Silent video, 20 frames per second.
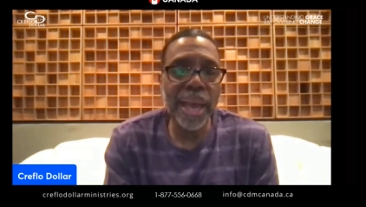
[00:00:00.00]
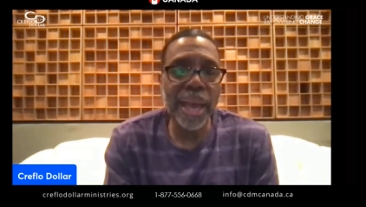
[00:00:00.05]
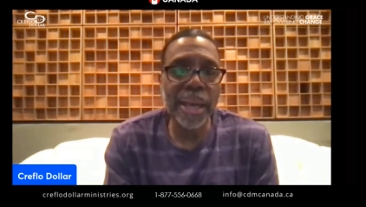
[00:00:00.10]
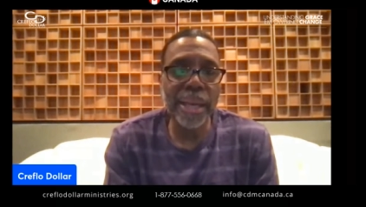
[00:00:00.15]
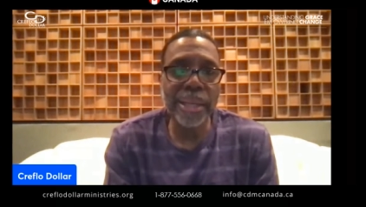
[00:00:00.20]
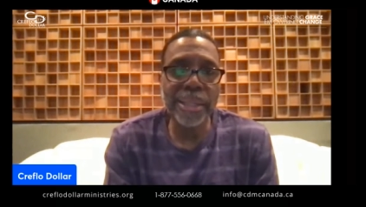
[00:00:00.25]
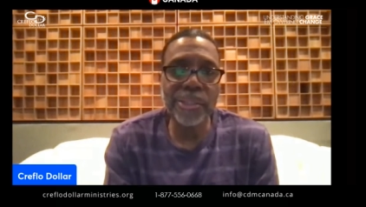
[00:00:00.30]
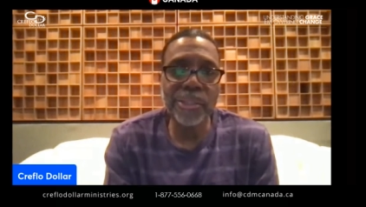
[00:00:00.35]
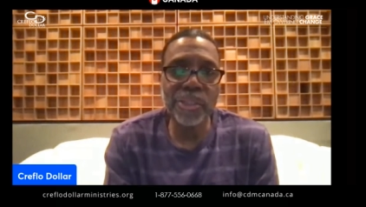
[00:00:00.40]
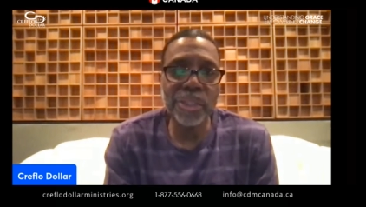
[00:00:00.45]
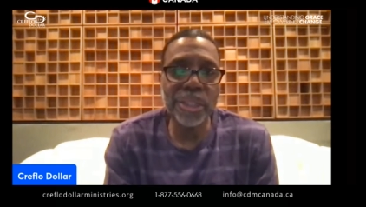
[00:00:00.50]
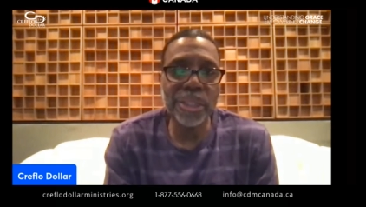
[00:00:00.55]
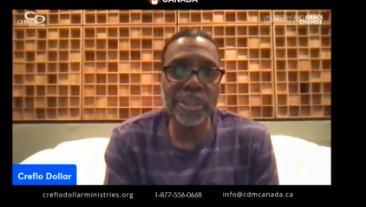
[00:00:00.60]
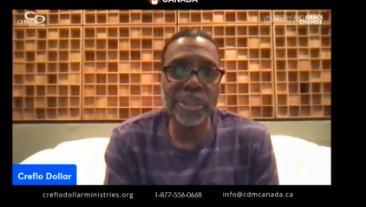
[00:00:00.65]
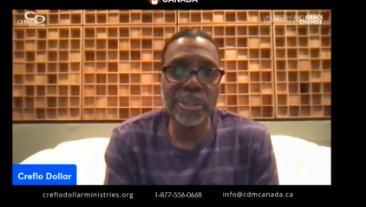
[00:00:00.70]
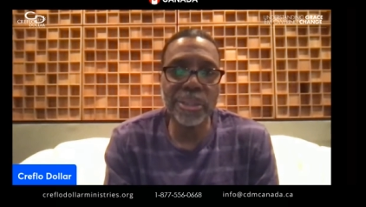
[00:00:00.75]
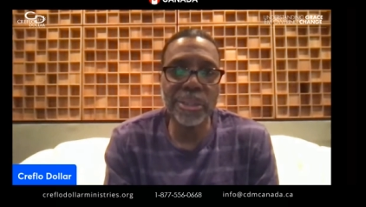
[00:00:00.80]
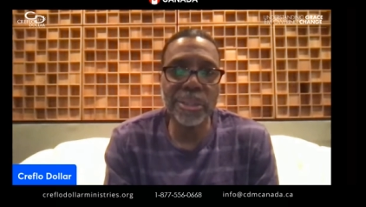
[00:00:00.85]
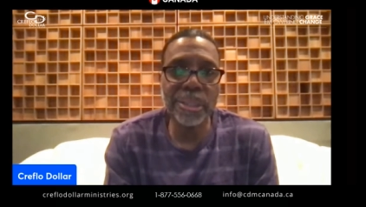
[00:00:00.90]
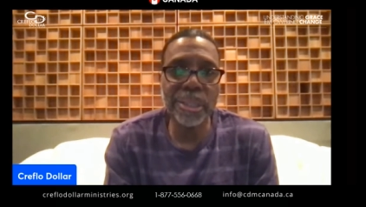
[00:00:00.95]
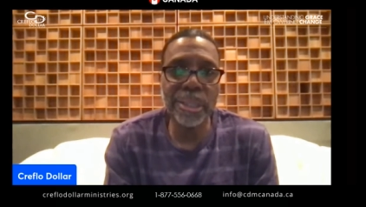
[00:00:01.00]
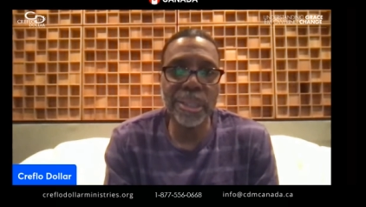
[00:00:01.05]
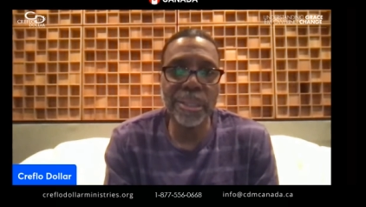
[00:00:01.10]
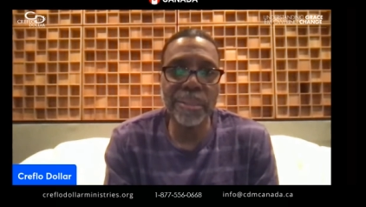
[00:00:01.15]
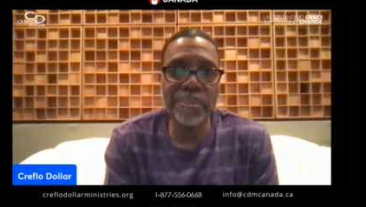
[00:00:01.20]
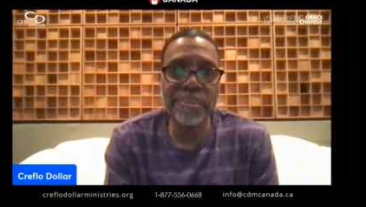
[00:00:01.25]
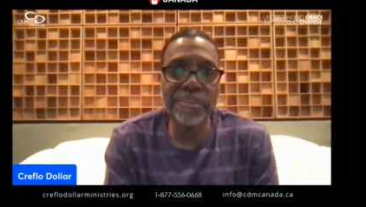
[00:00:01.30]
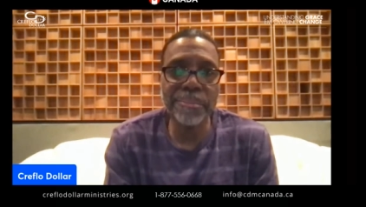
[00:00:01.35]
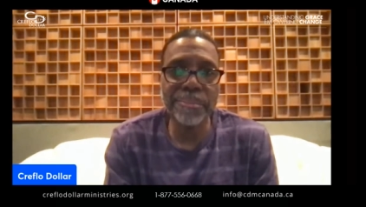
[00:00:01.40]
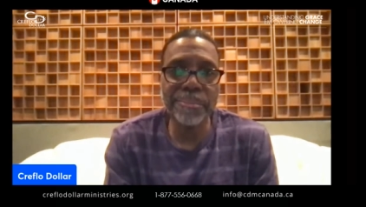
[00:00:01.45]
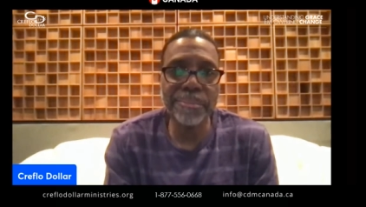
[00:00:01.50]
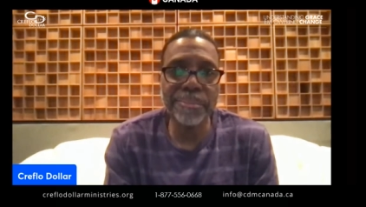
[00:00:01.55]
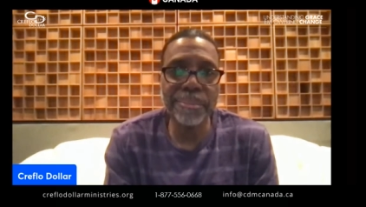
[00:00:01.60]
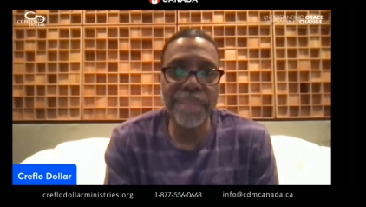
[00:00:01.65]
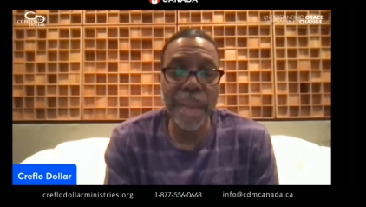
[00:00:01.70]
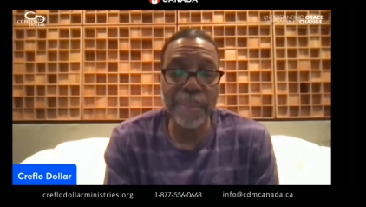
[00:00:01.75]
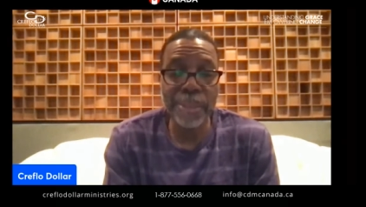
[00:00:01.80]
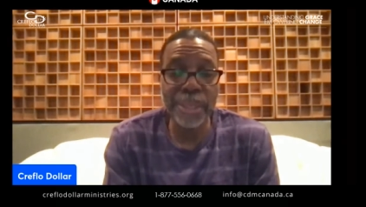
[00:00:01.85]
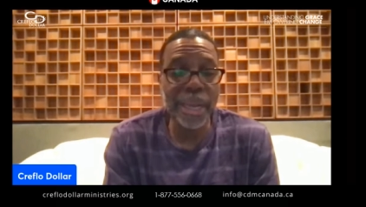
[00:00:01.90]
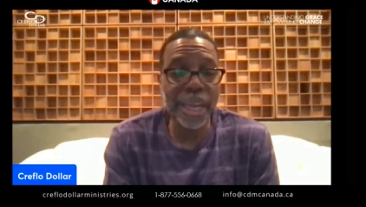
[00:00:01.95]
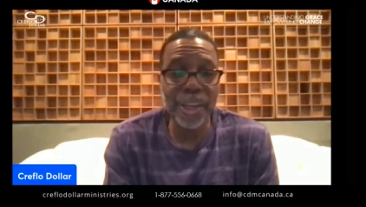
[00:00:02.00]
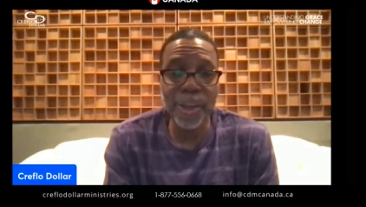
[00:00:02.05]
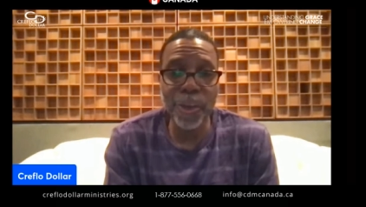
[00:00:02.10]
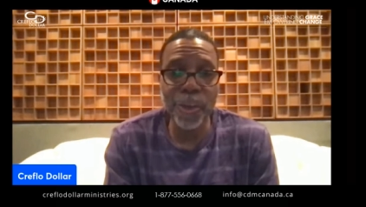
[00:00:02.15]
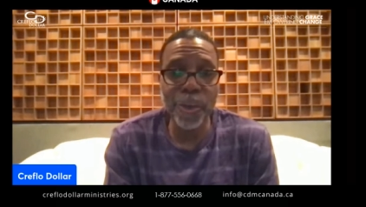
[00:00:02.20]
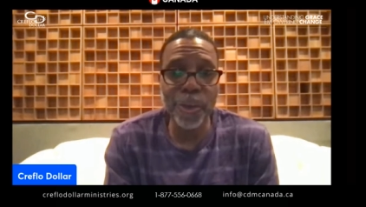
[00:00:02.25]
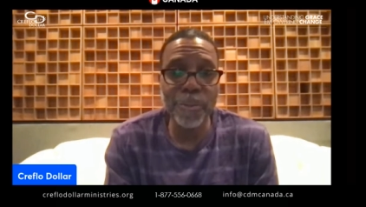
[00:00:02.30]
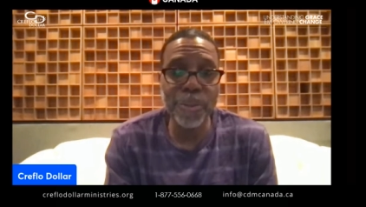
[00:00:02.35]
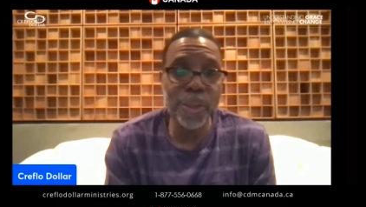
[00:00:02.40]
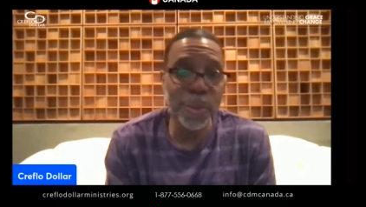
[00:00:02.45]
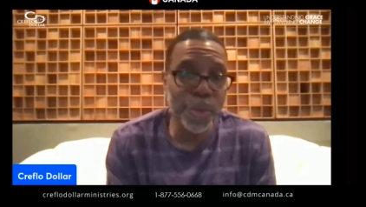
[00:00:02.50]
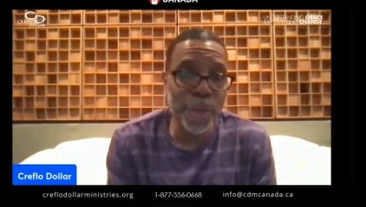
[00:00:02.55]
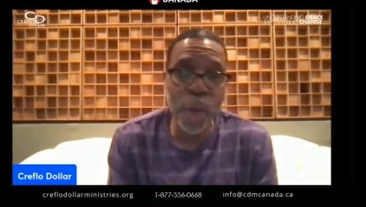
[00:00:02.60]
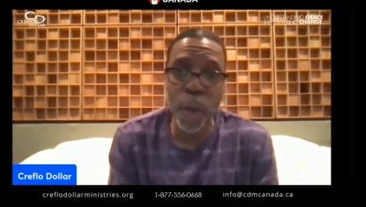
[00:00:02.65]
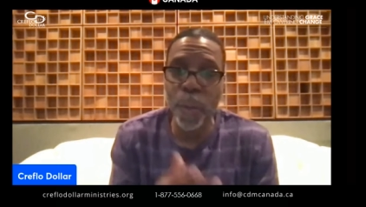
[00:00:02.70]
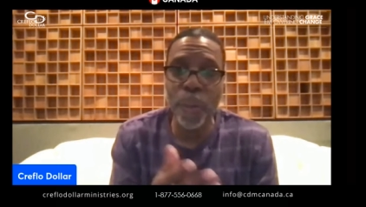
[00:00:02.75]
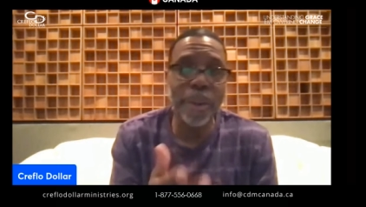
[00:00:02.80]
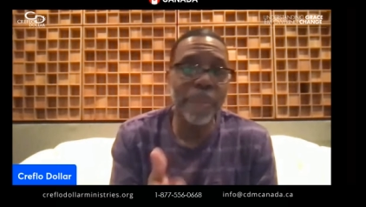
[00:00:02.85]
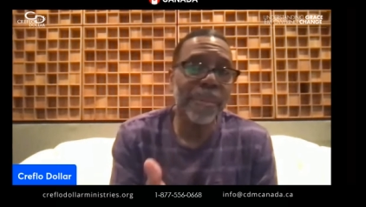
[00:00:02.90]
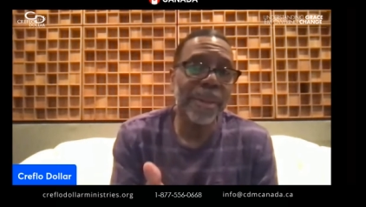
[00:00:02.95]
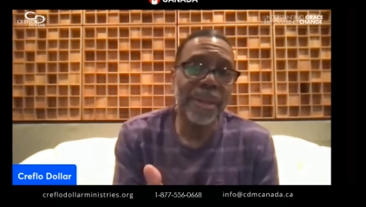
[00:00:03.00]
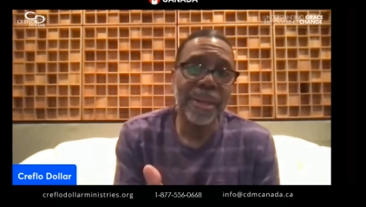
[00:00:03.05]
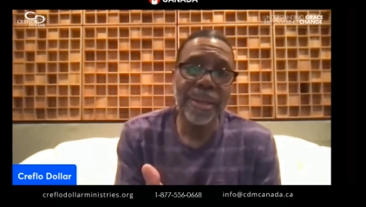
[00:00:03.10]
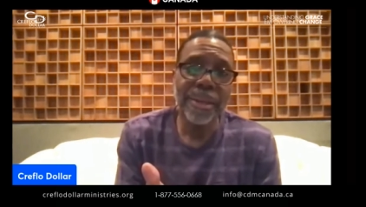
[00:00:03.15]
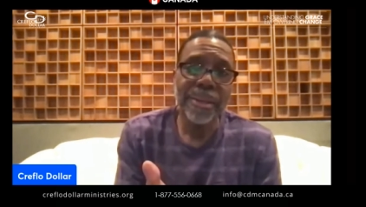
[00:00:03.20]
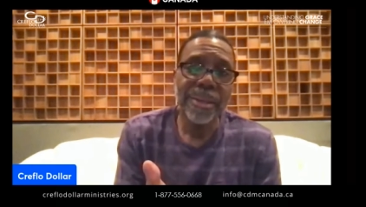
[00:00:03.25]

I can just um i mean i know him you know him